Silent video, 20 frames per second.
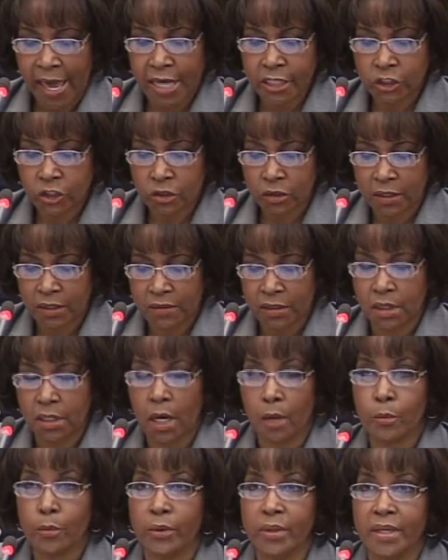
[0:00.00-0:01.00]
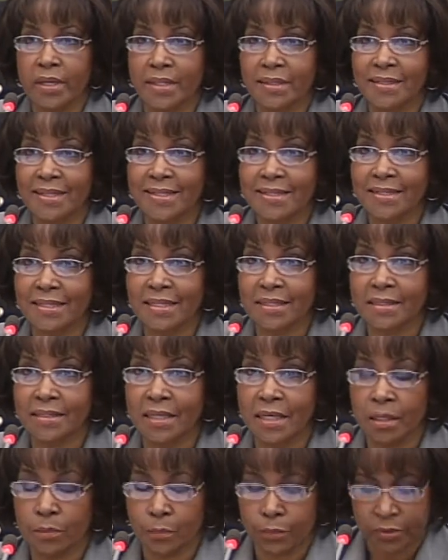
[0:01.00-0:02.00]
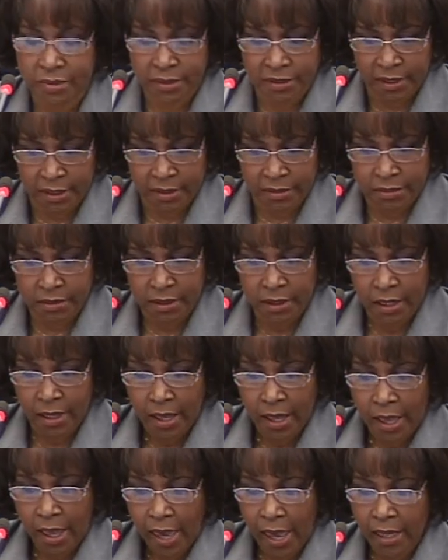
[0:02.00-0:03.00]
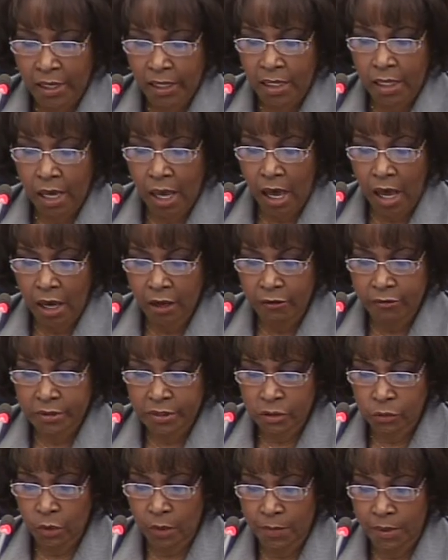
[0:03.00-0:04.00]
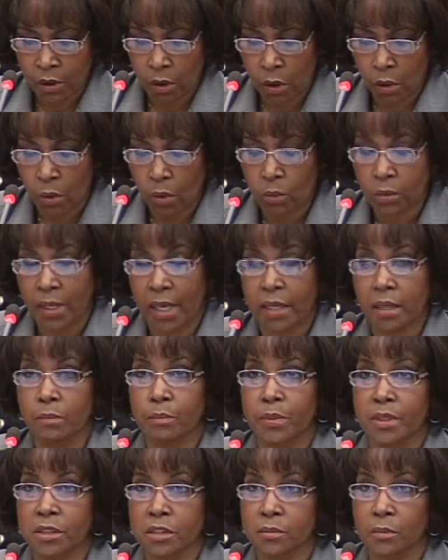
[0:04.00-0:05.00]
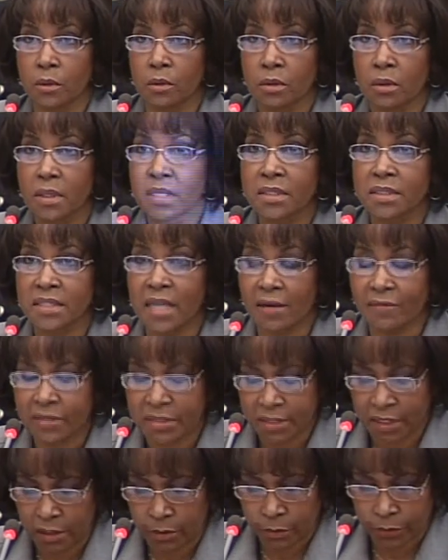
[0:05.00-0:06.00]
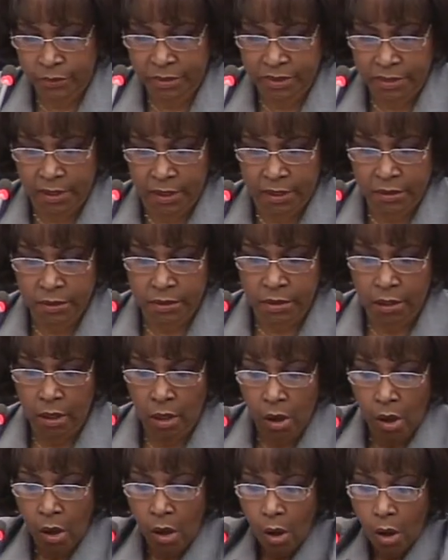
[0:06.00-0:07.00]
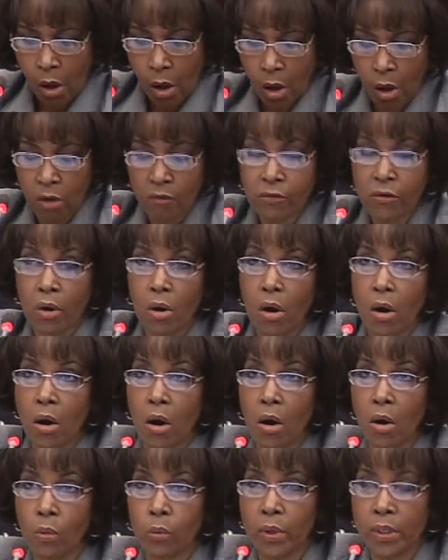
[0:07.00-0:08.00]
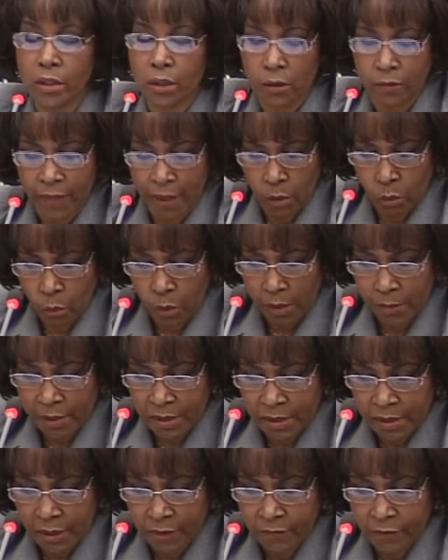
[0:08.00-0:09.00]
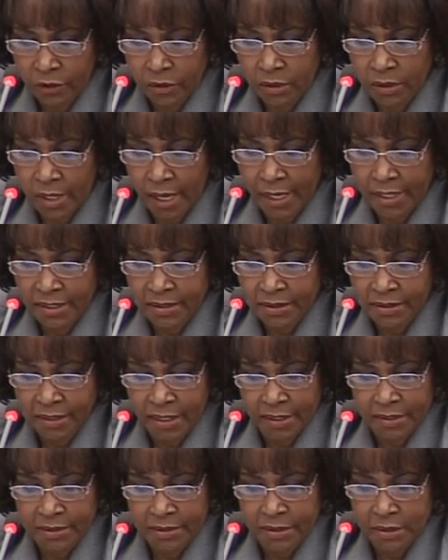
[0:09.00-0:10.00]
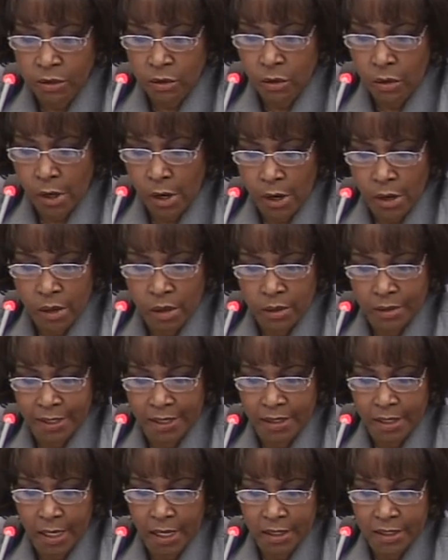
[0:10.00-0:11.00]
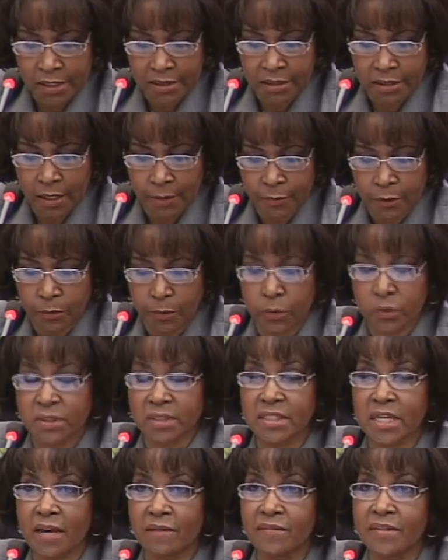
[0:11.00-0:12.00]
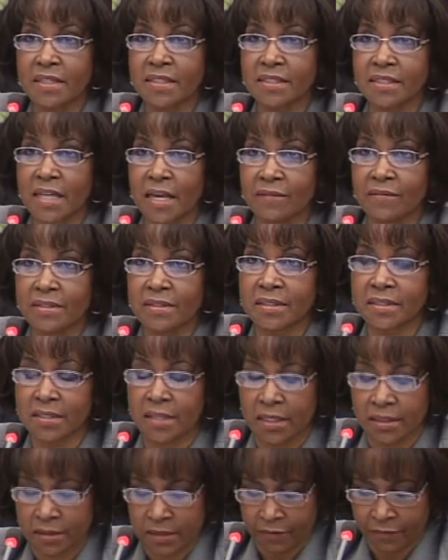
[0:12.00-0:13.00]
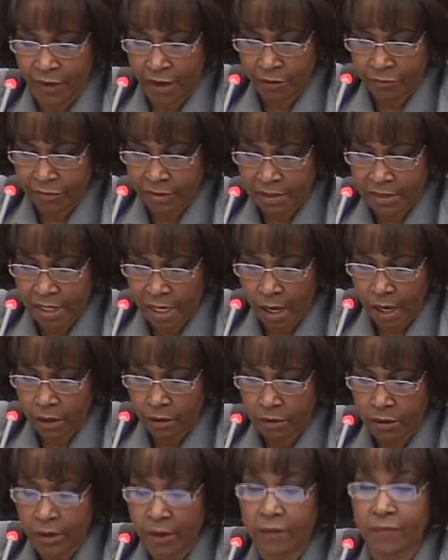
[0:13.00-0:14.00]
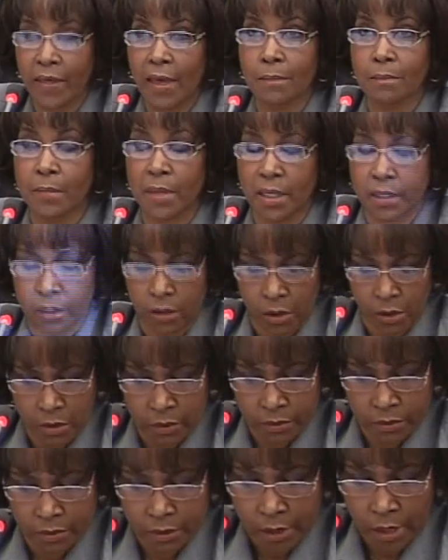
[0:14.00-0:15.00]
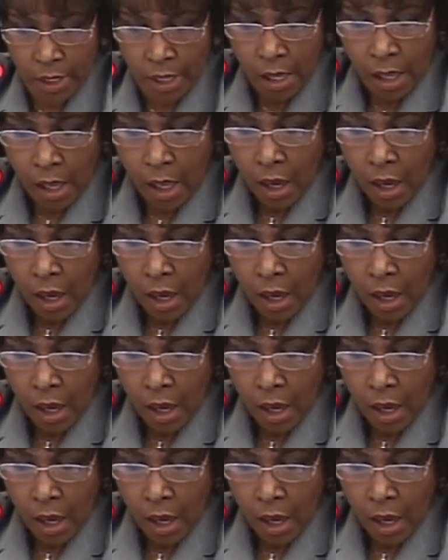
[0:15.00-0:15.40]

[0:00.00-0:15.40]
Nationally, the number is 16%, and in Congress, women hold an abysmal 17%. Overall, we know that women in the United States still earn an unacceptable 77 cents of every dollar that men earned.